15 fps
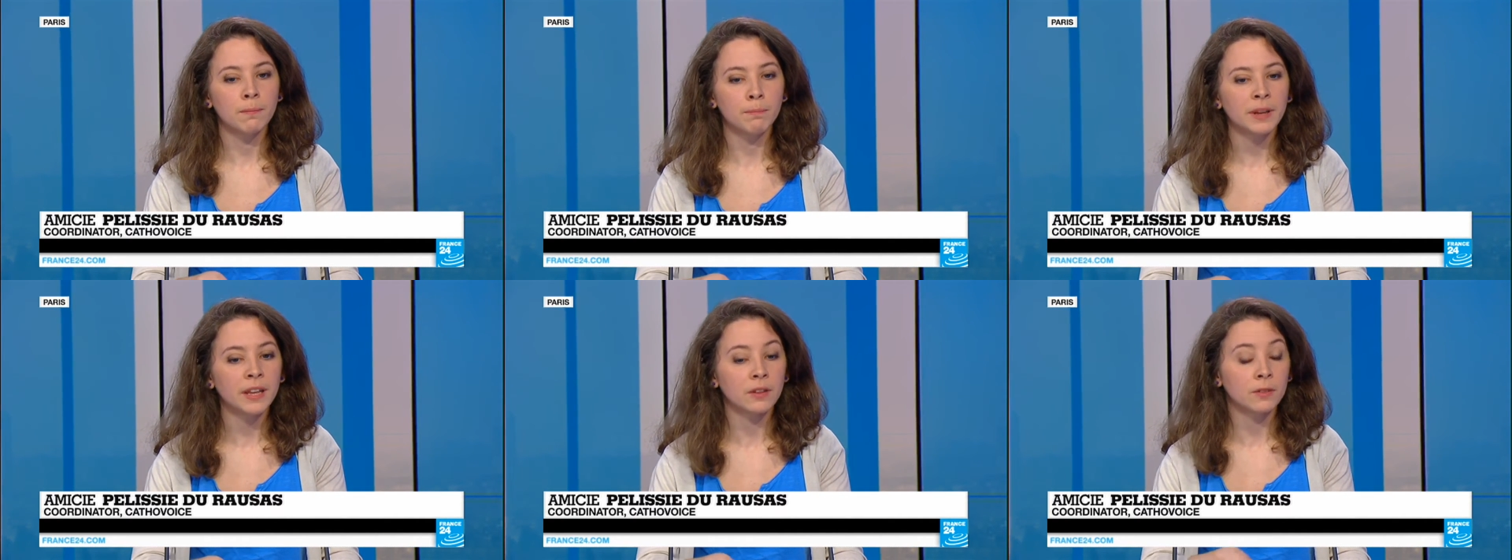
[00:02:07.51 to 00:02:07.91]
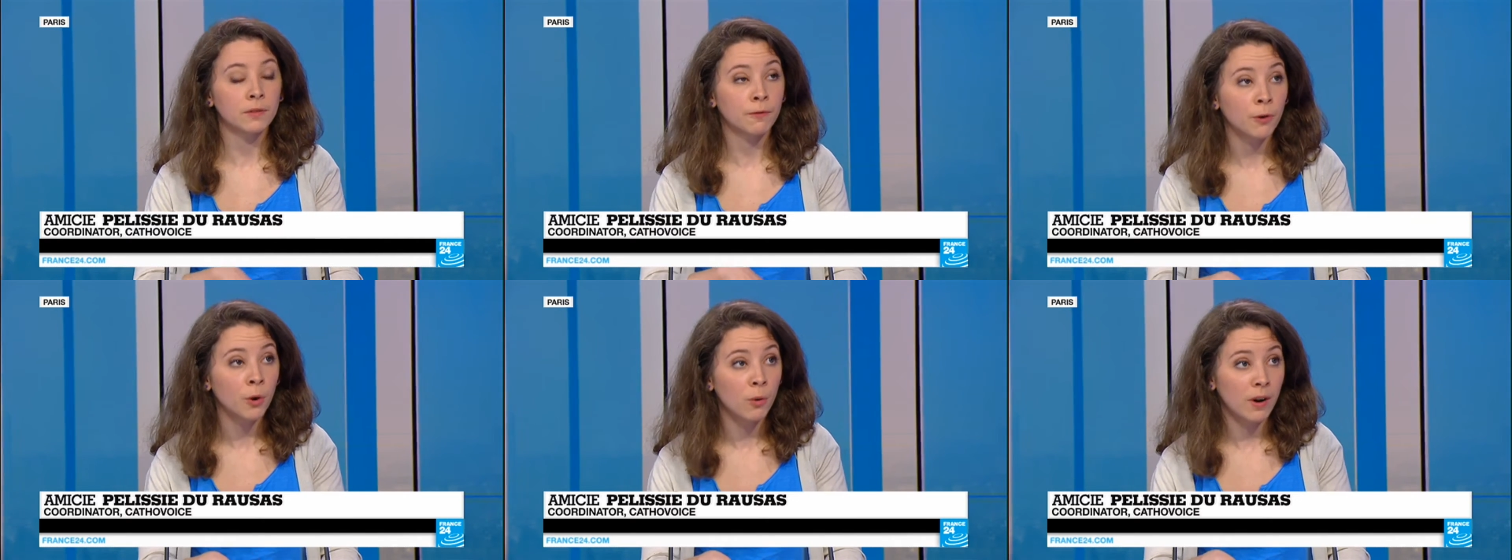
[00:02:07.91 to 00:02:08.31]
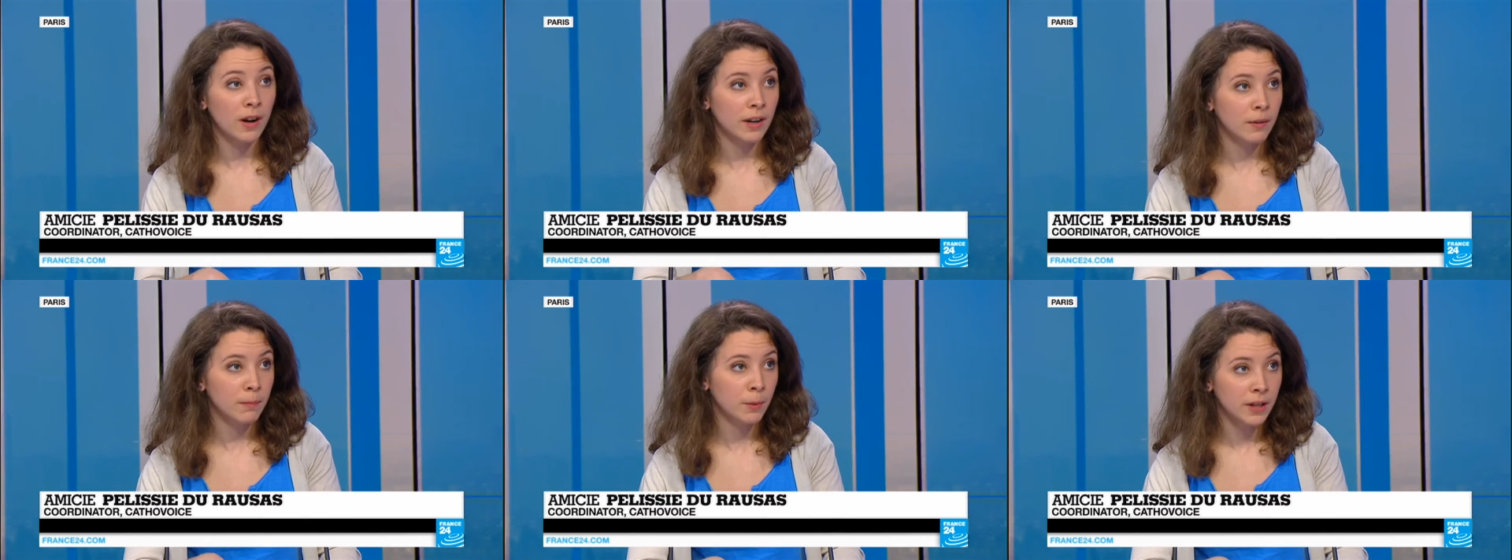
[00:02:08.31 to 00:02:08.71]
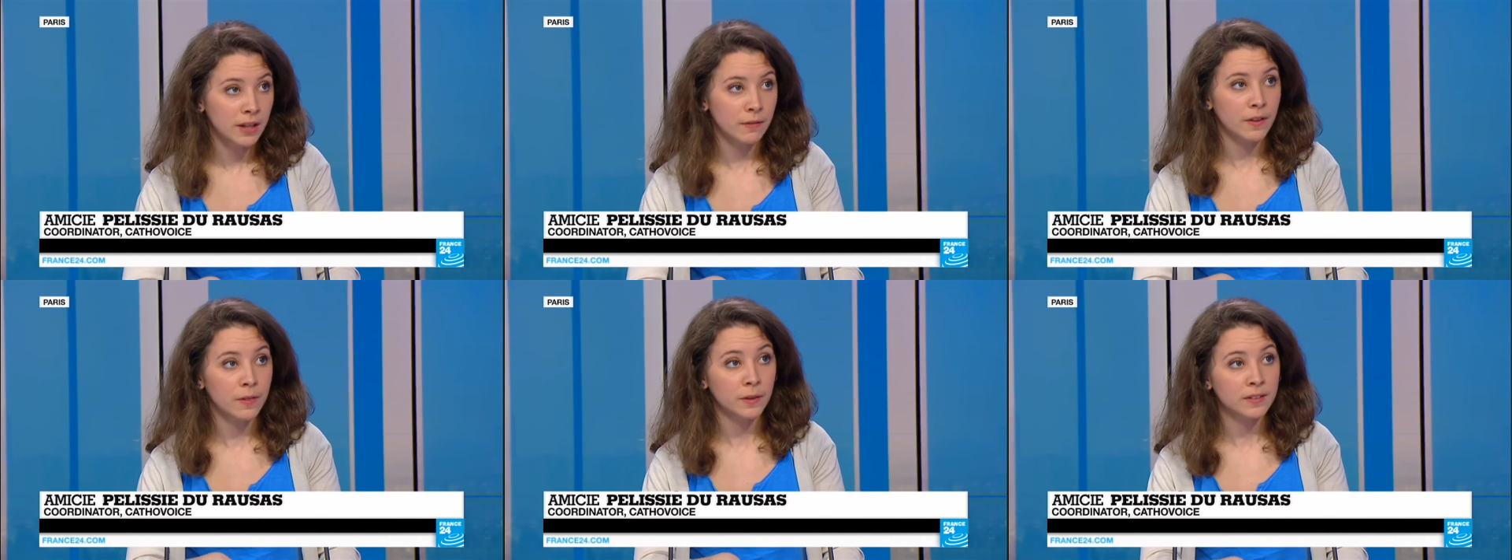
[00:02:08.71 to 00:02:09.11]
biggest flaw, I
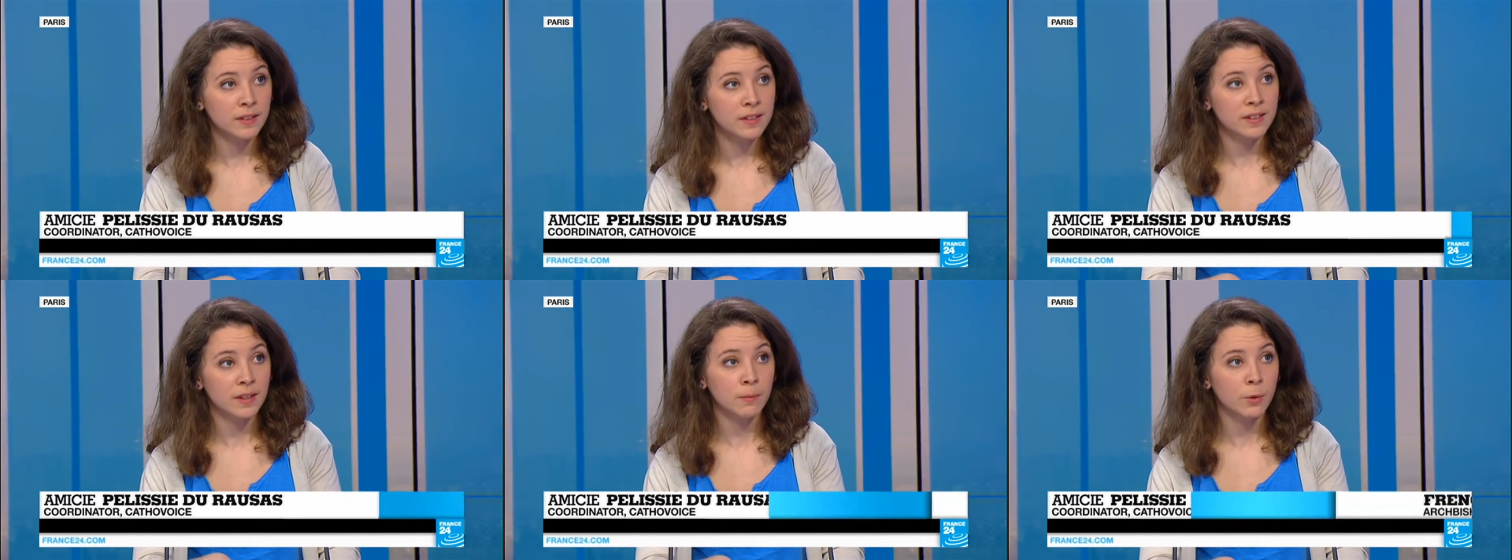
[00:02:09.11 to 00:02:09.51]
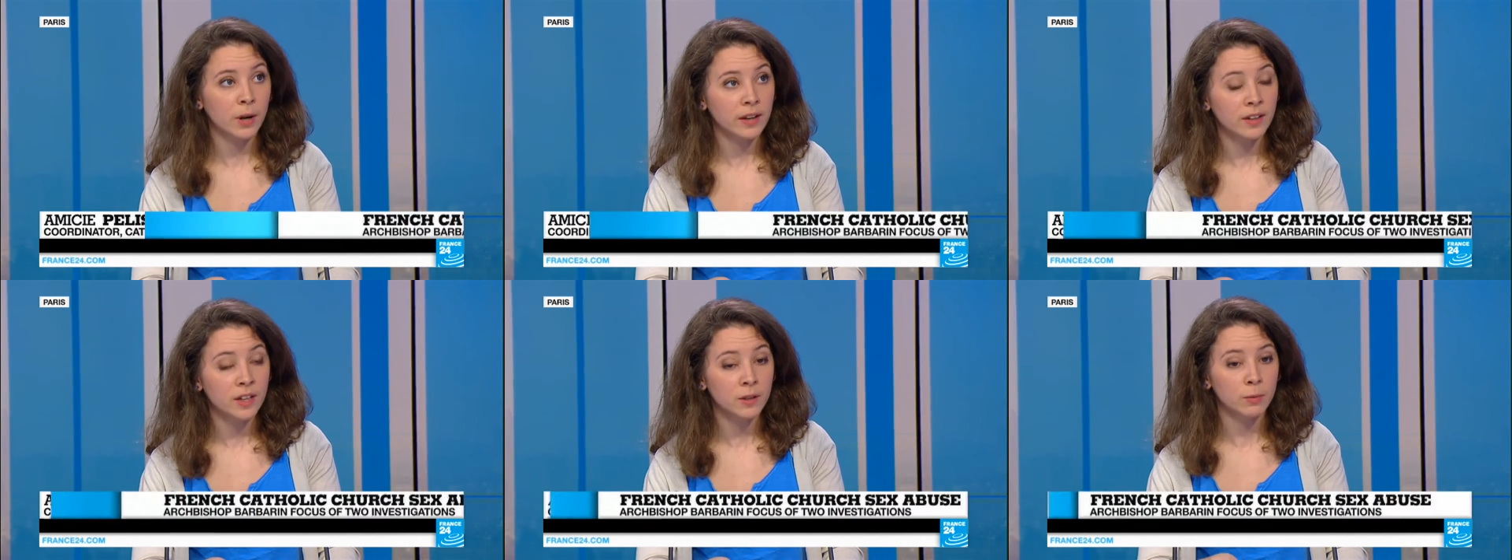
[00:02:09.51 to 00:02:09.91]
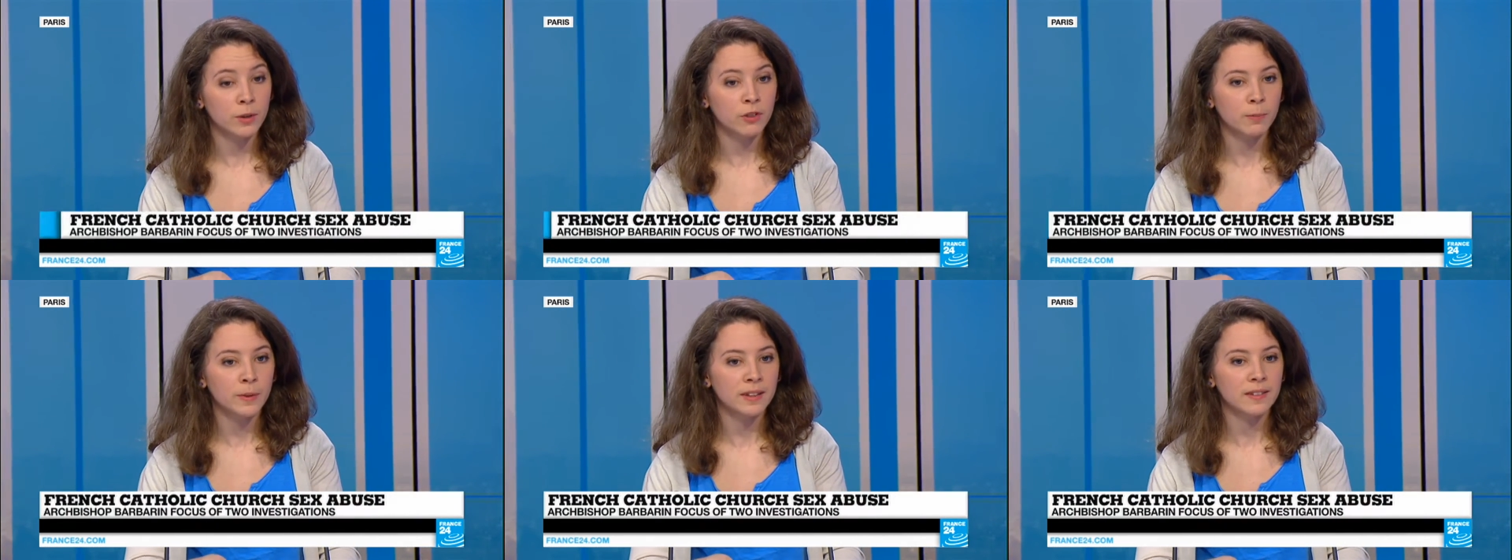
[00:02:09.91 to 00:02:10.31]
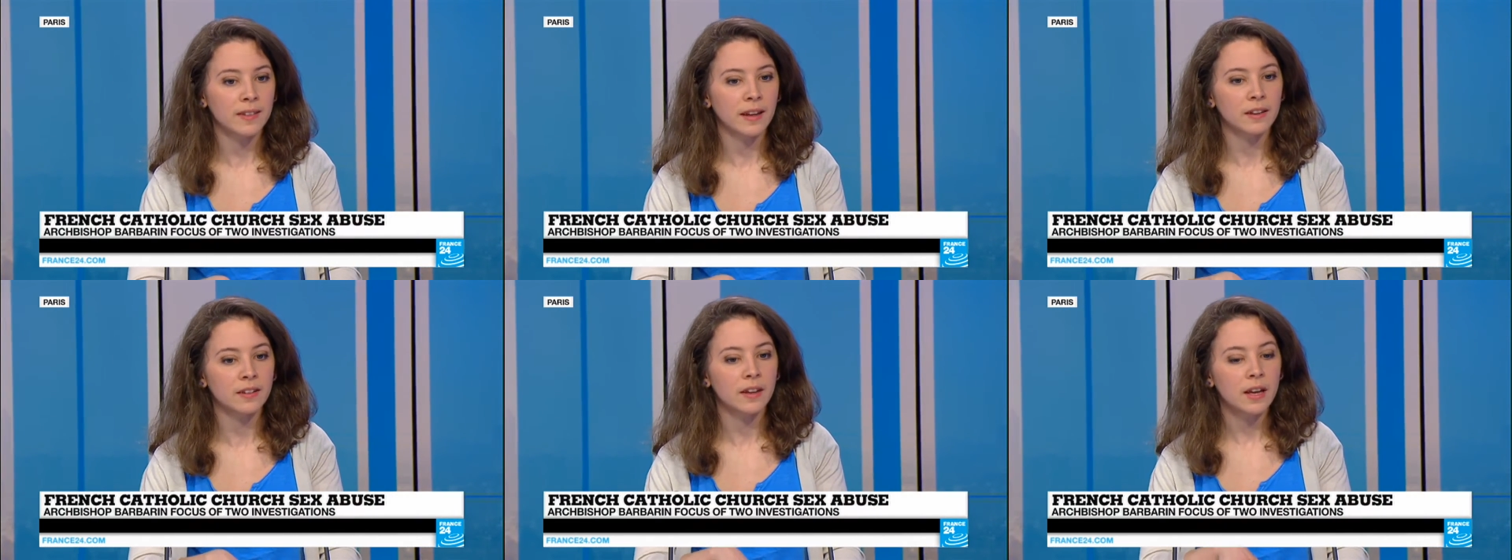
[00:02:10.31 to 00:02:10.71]
believe, in the system right now, which means
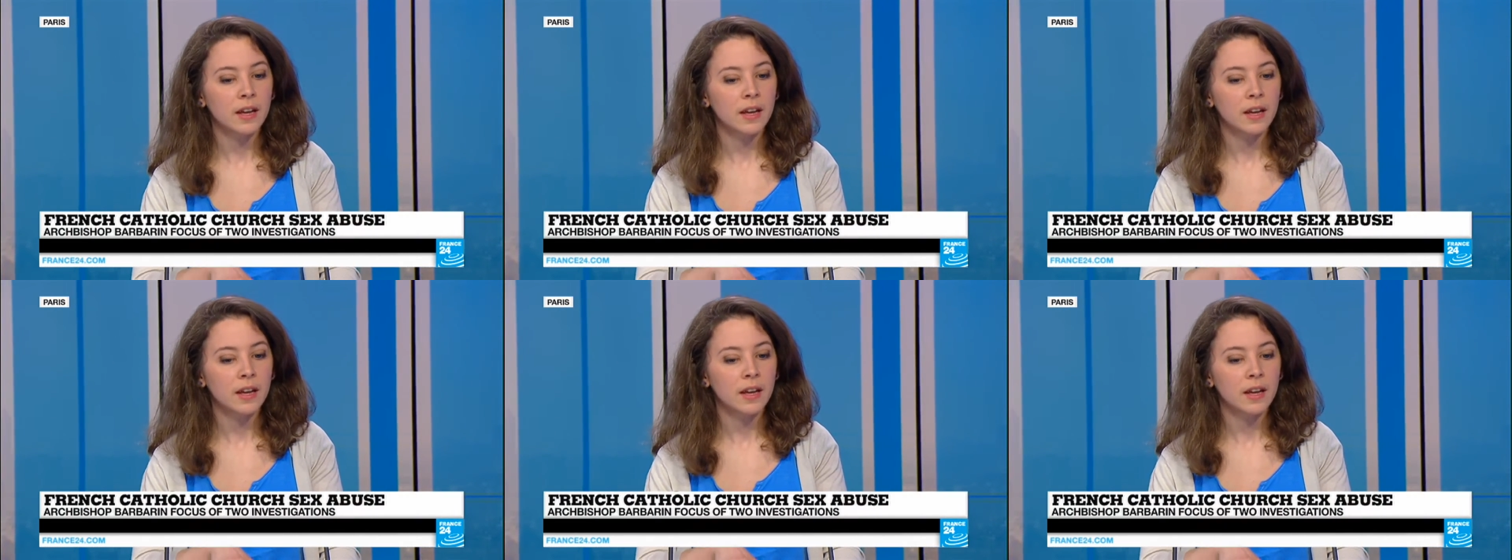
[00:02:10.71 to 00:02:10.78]
that